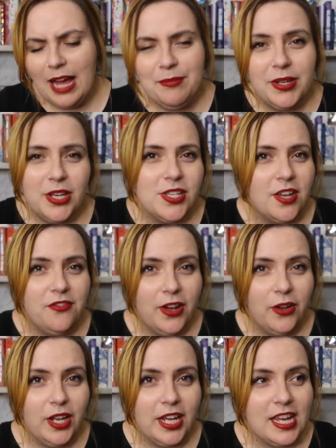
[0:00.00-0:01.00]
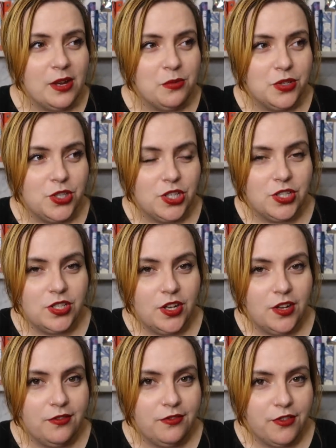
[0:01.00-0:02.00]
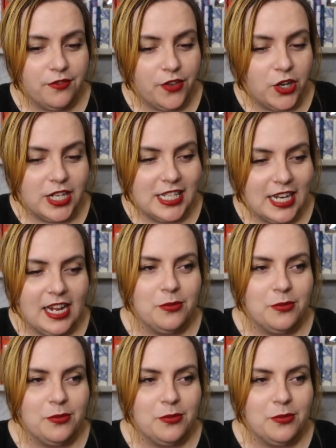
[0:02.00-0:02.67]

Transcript: and because I felt like it was just a frivolity.